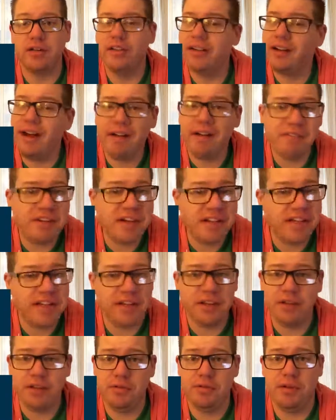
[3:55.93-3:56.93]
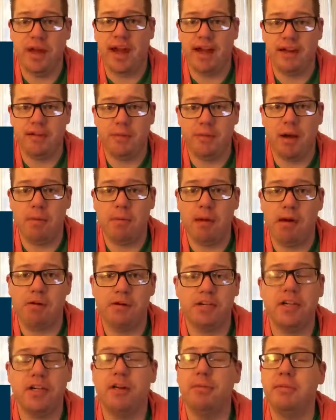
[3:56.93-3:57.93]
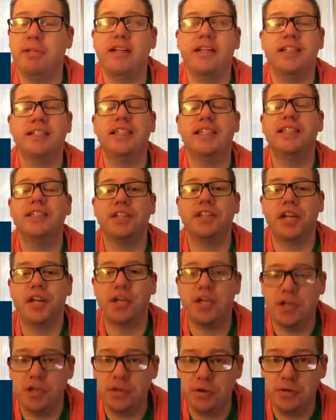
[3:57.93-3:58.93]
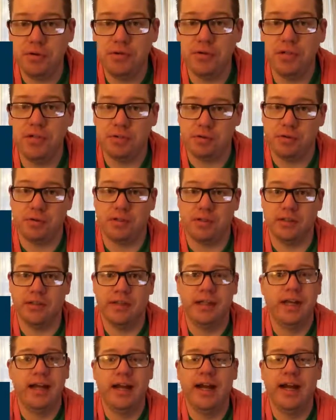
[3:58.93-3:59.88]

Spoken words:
Learn everything that you can about PowerShell, because it is a huge tool.